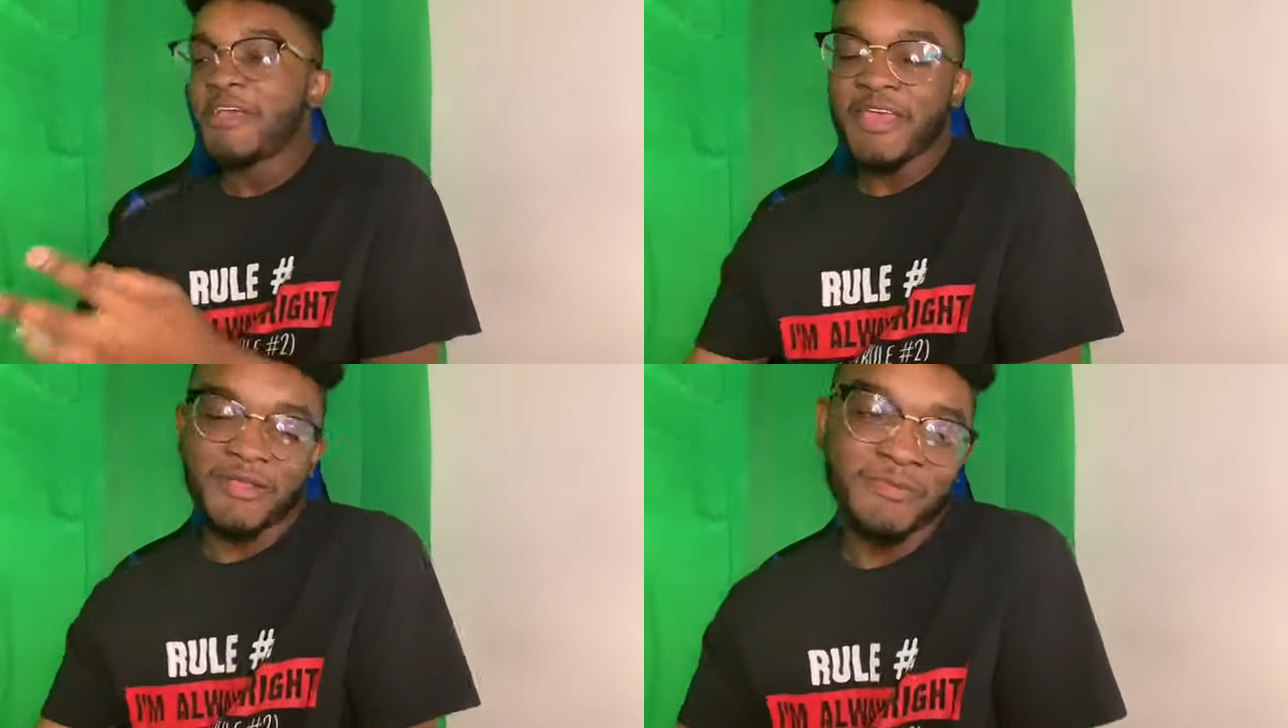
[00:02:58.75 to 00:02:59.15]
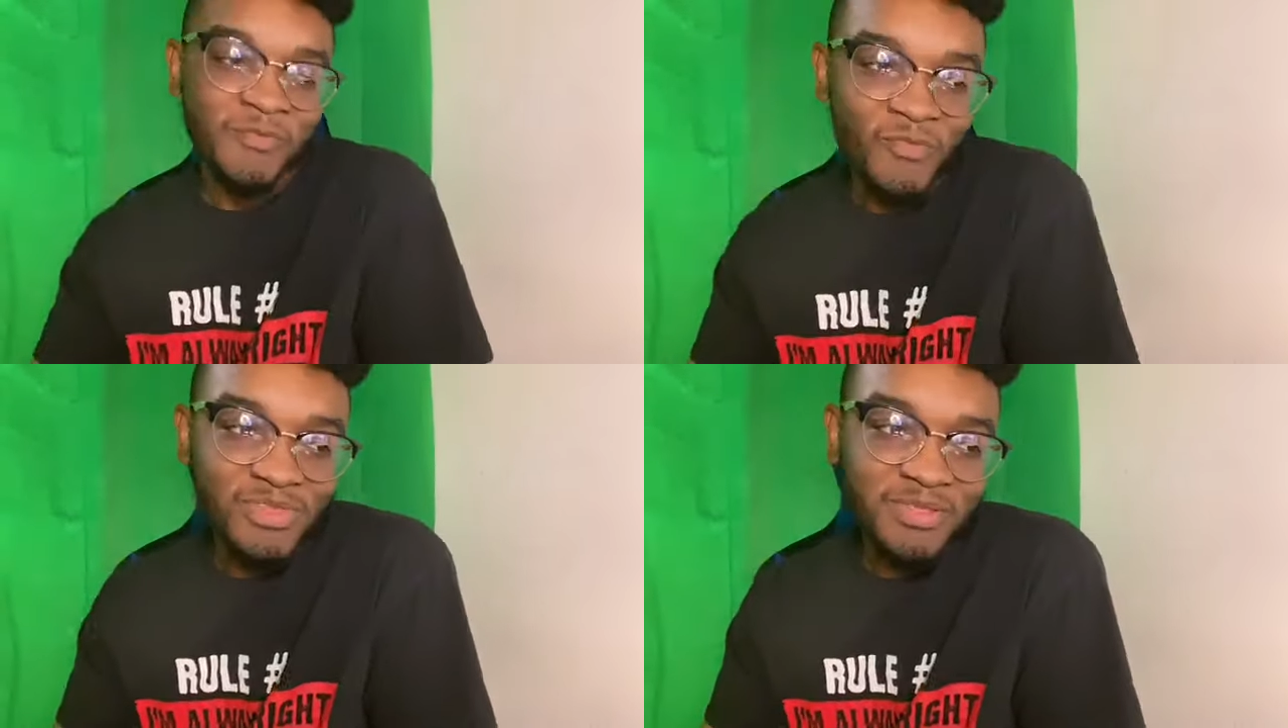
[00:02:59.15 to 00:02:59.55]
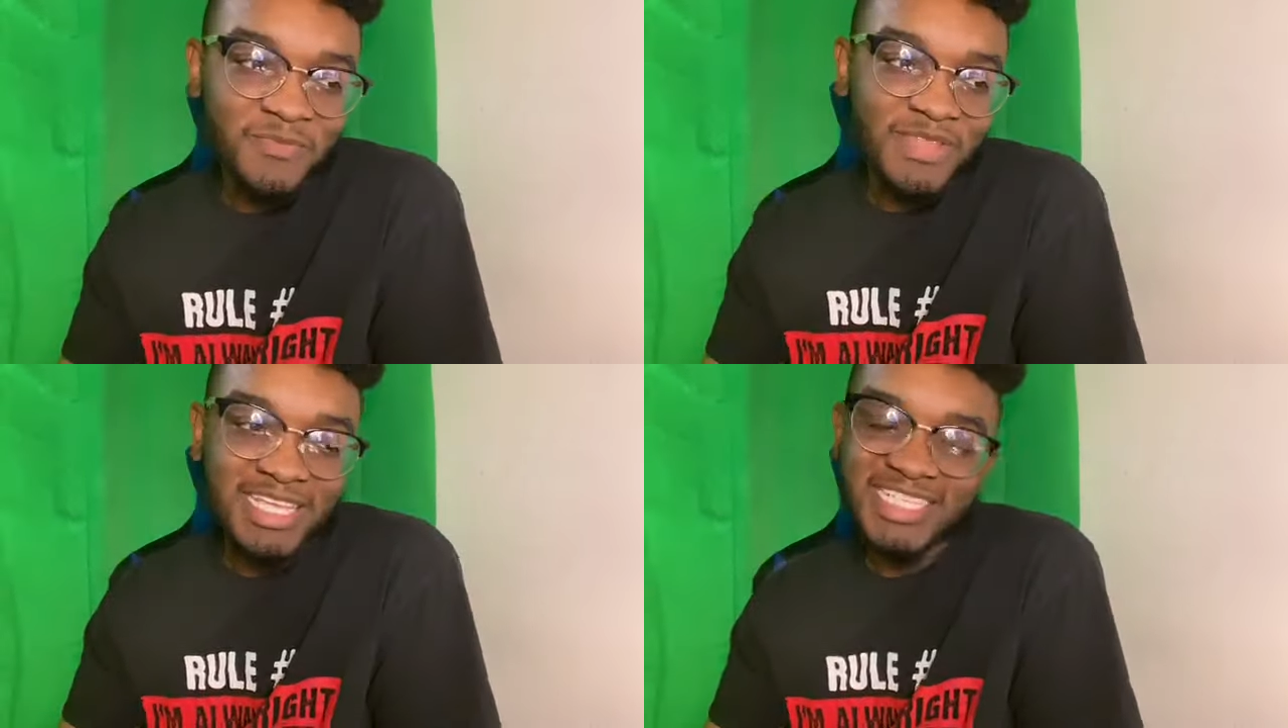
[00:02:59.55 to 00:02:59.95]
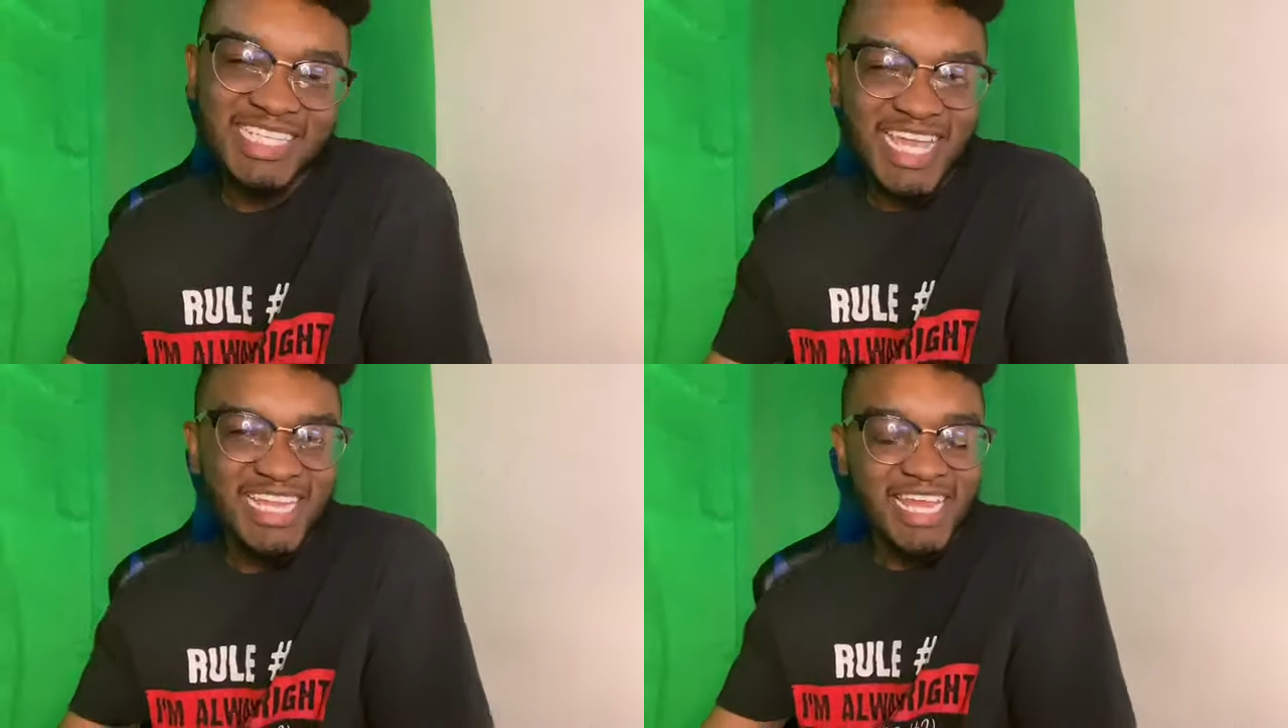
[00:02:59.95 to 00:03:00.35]
And he's
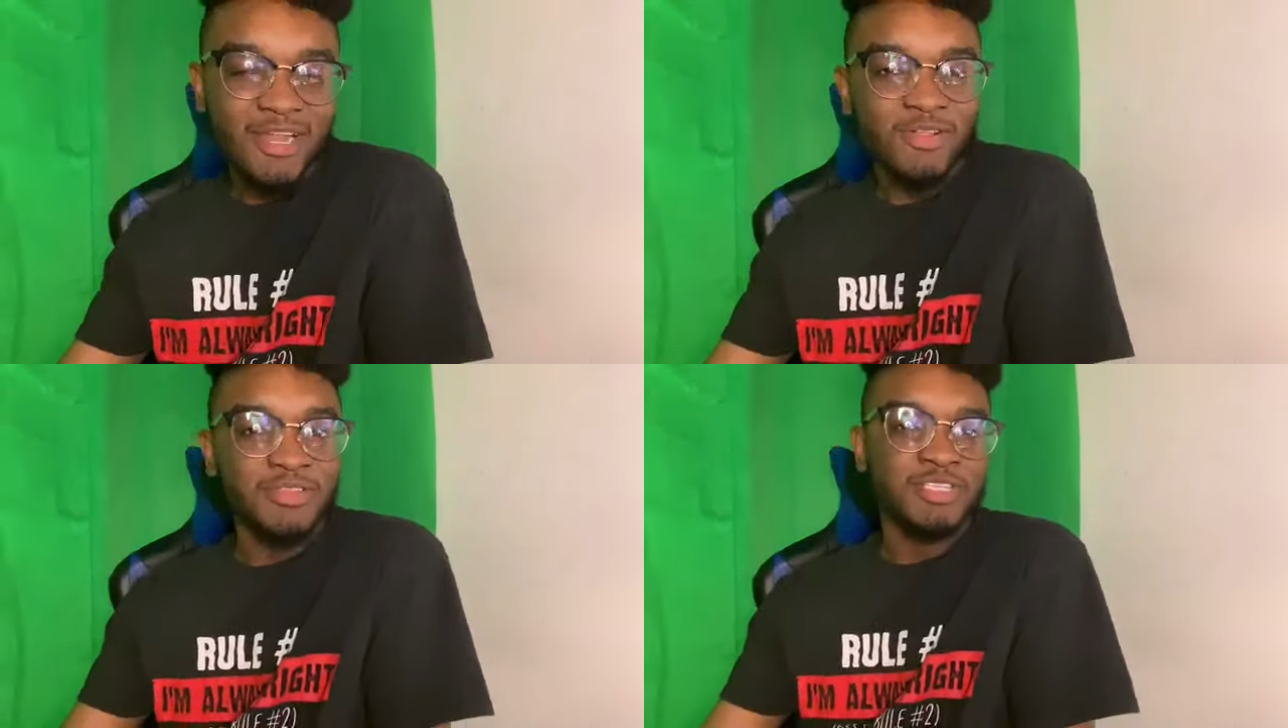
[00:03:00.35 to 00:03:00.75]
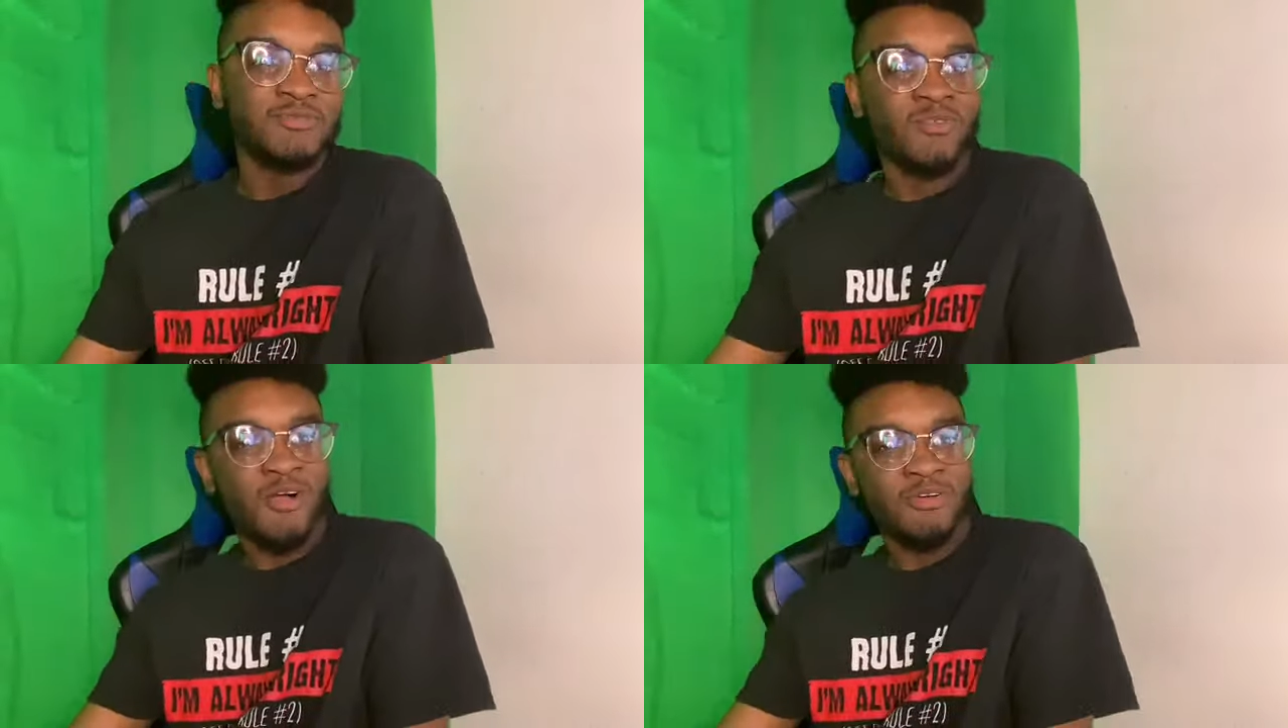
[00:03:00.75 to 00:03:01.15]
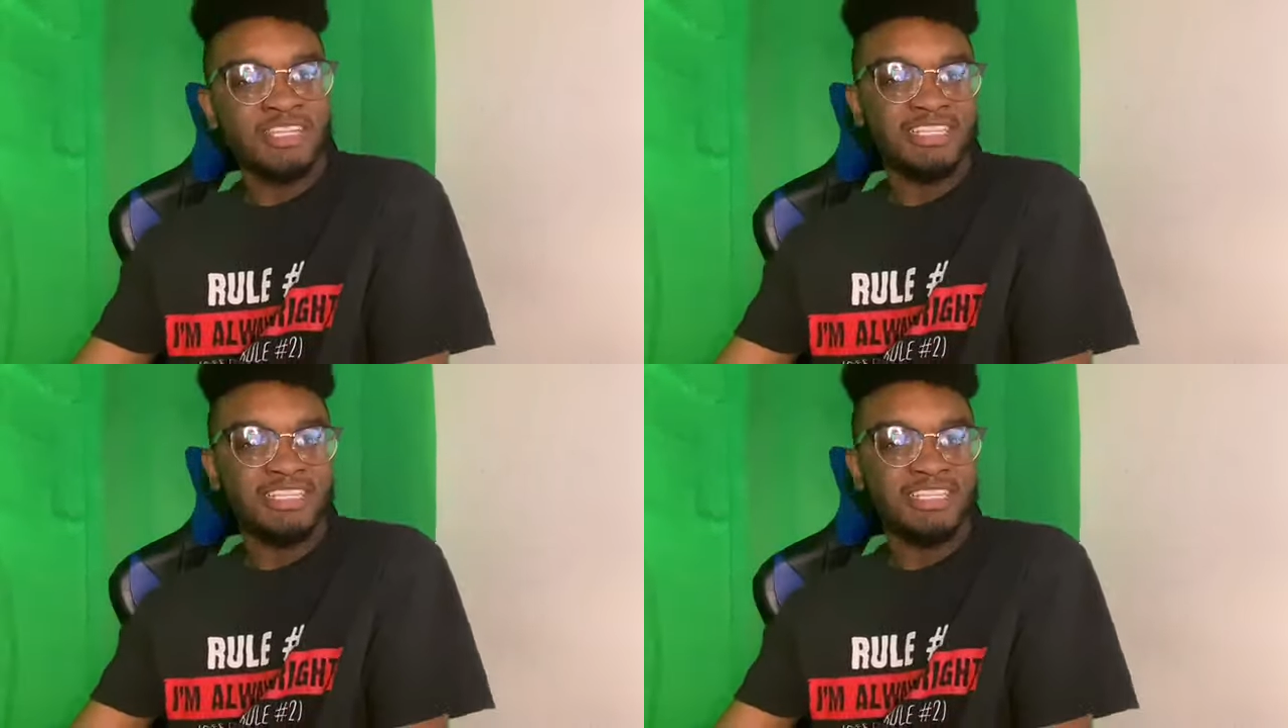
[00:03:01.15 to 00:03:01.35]
saying that all this is wrong and